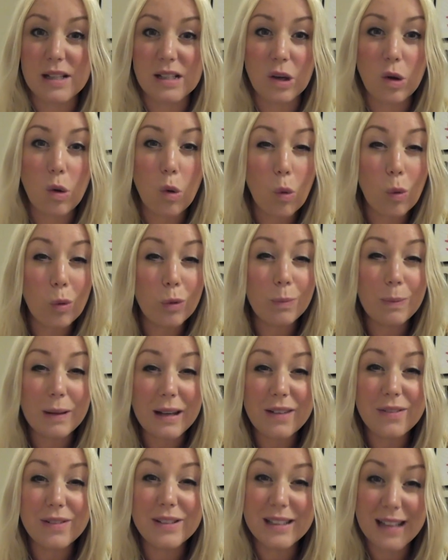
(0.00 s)
is a corned
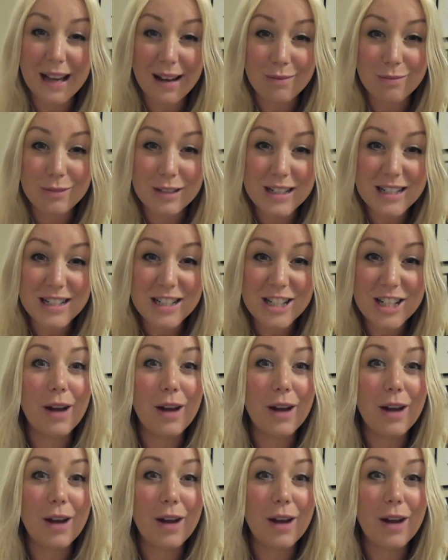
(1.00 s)
beef sandwich.